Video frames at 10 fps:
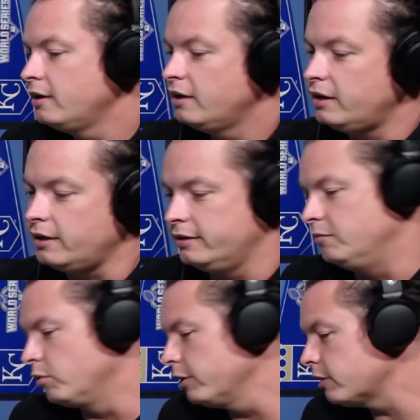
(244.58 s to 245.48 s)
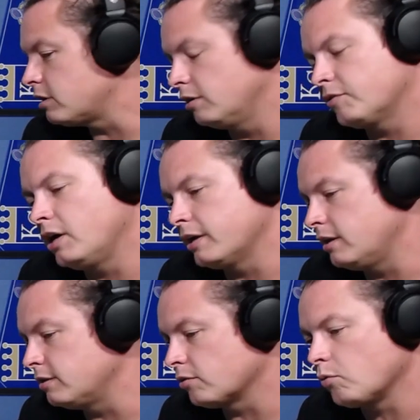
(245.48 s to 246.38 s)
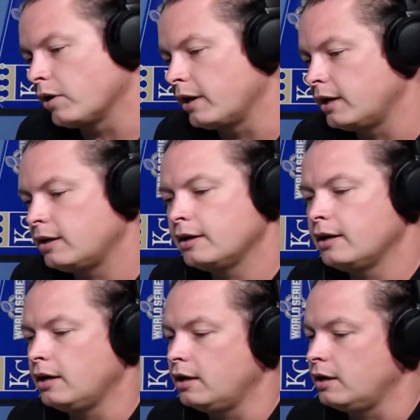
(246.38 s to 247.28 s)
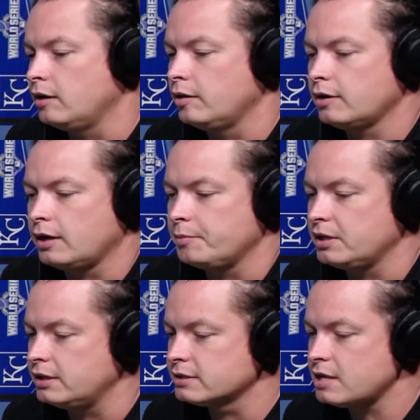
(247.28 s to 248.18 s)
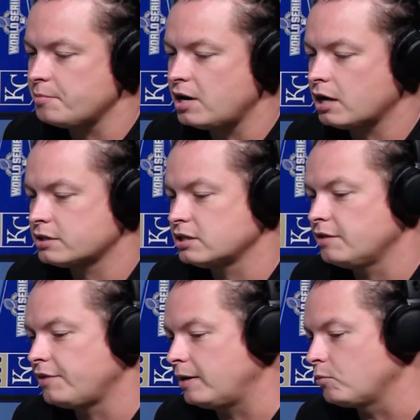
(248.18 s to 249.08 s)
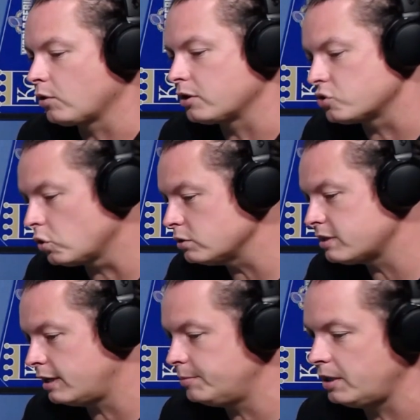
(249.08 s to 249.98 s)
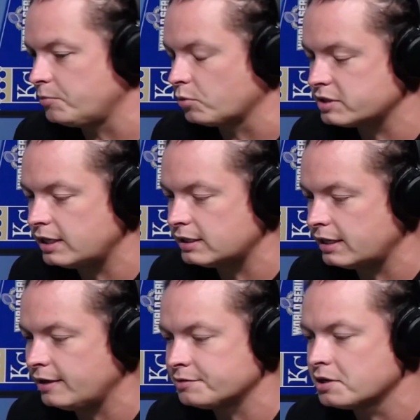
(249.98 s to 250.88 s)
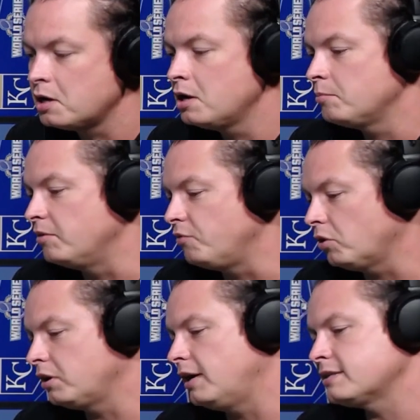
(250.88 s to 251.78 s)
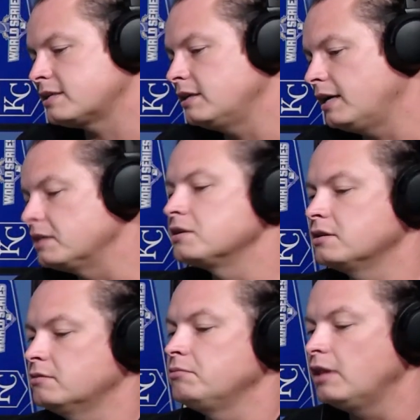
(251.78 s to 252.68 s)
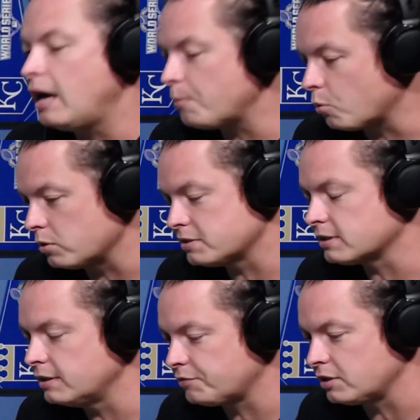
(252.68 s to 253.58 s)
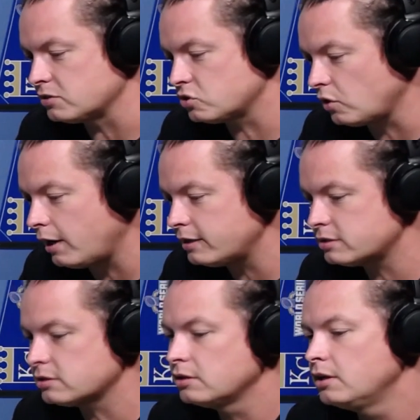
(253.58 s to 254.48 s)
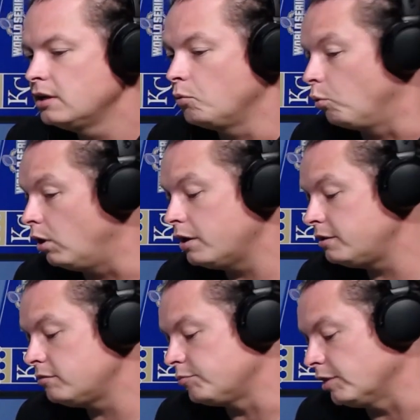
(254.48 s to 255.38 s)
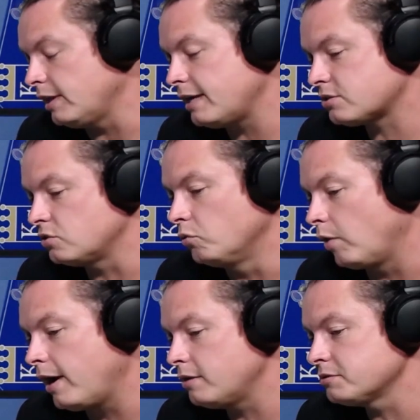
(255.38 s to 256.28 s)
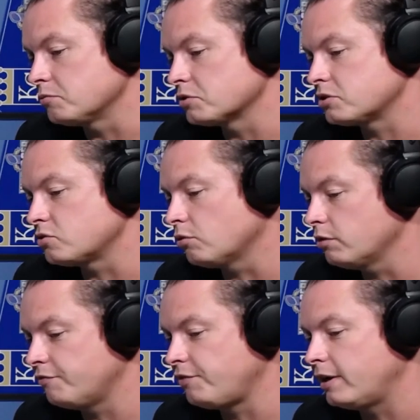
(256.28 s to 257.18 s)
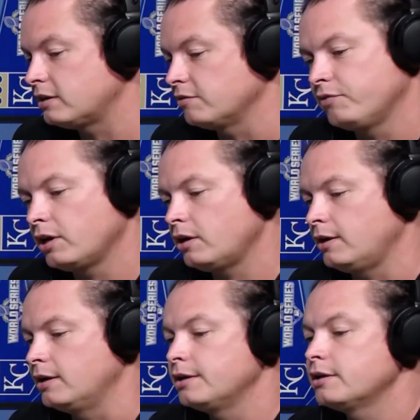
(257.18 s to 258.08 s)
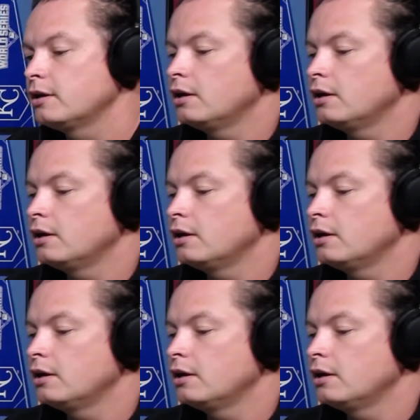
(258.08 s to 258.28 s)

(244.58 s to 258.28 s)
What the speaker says: It really could have gone either way. Islam Makhachev had more control time. He had more takedowns, but Volkanovski had a lot more significant strikes, won the last 2 rounds, and was controlling the fight at the very end.